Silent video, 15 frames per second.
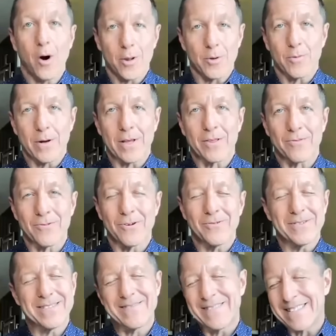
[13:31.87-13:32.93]
all the way
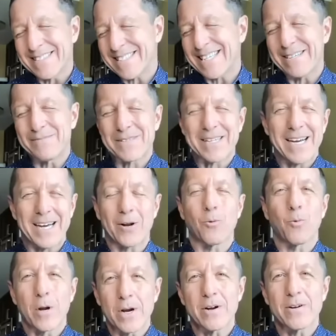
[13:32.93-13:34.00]
through. It seems kind of
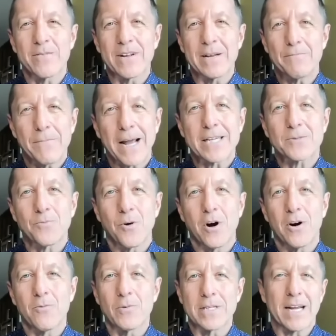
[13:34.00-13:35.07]
weird in
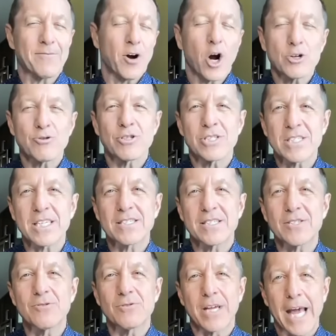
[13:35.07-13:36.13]
baseball when you have
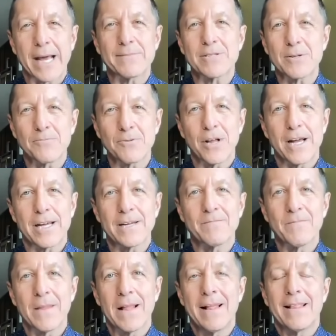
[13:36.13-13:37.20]
162 games to play
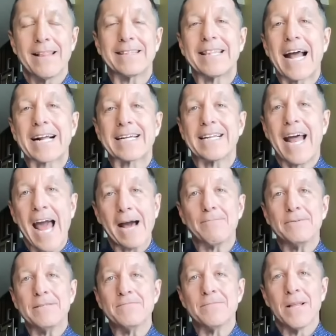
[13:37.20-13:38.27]
that can
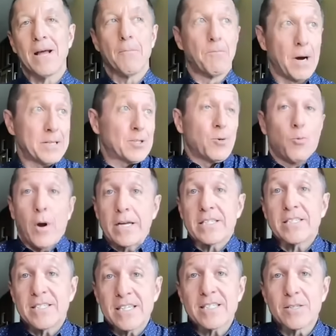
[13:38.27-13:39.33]
happen. But the way
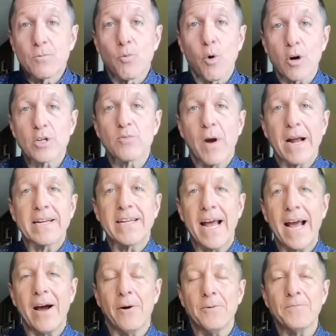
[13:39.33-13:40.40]
the system works right
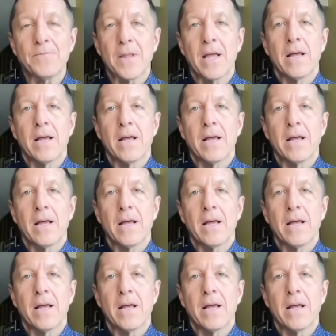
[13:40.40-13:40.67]
now,